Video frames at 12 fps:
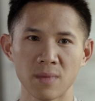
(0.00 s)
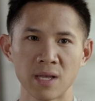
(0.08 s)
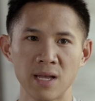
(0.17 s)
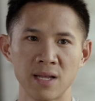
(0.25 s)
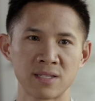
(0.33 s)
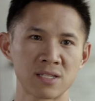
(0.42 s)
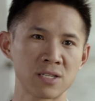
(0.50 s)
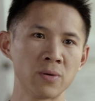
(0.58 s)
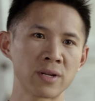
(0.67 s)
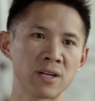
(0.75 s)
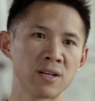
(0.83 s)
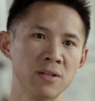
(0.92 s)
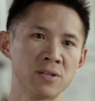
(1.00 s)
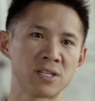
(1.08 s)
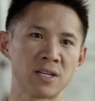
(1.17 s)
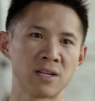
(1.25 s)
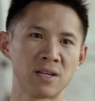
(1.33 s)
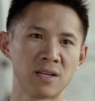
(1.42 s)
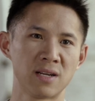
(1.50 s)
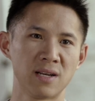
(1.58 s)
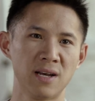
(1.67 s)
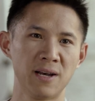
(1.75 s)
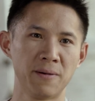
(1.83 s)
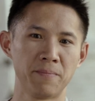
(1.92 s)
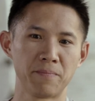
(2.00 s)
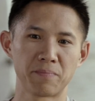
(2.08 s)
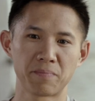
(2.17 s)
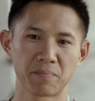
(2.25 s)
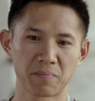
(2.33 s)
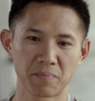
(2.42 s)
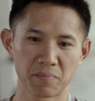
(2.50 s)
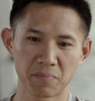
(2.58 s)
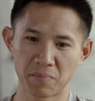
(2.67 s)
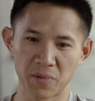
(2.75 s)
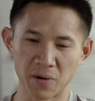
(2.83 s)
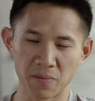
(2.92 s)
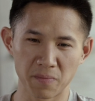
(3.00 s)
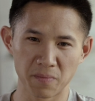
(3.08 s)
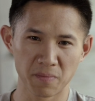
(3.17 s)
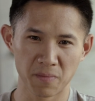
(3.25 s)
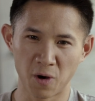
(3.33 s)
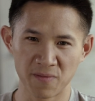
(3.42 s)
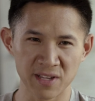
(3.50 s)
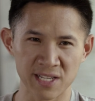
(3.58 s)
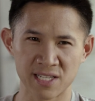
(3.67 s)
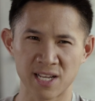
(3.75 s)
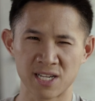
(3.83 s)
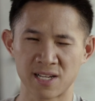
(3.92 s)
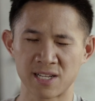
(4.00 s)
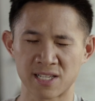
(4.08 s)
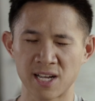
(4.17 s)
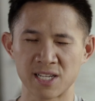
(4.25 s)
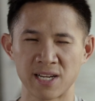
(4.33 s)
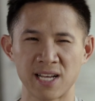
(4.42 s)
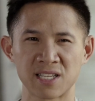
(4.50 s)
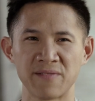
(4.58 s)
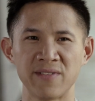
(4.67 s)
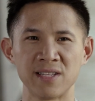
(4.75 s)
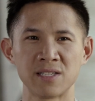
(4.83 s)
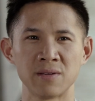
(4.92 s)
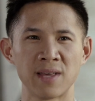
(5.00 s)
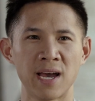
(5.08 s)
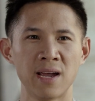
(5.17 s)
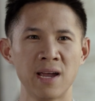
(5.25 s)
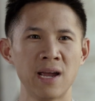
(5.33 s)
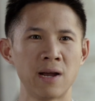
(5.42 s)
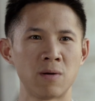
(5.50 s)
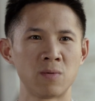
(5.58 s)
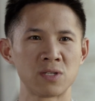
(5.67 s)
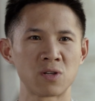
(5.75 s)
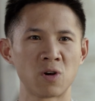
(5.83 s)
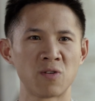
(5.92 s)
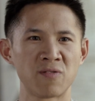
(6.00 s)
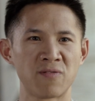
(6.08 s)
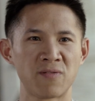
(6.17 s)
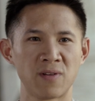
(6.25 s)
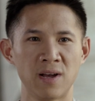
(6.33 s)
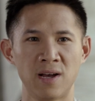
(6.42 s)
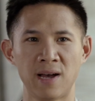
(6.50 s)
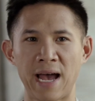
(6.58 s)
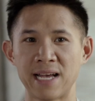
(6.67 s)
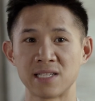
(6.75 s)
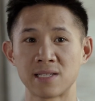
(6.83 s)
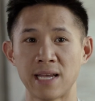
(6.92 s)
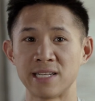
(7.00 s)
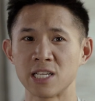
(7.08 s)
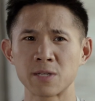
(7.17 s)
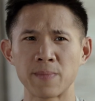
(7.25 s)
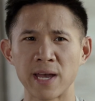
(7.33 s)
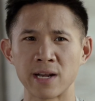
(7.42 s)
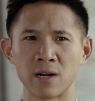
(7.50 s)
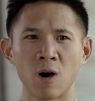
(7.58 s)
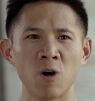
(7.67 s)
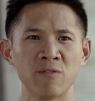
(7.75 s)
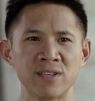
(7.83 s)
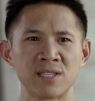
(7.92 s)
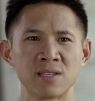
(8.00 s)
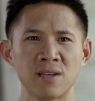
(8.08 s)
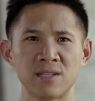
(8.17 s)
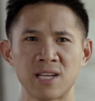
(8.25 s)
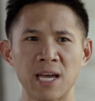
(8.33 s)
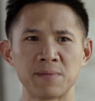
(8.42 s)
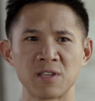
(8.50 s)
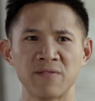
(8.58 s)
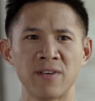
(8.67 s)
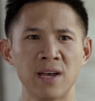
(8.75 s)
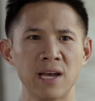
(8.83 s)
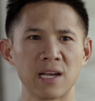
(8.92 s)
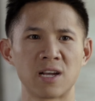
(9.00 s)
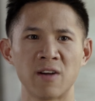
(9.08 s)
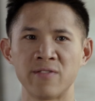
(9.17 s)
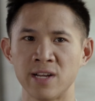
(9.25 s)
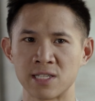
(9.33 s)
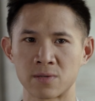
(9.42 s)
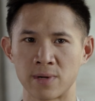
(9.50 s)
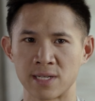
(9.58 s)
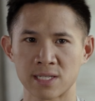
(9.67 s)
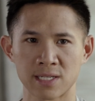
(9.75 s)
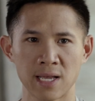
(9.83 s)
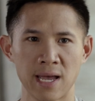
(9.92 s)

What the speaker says: And so in conclusion, hopefully this discussion has convinced you that Reserve has anticipated all these types of governance risks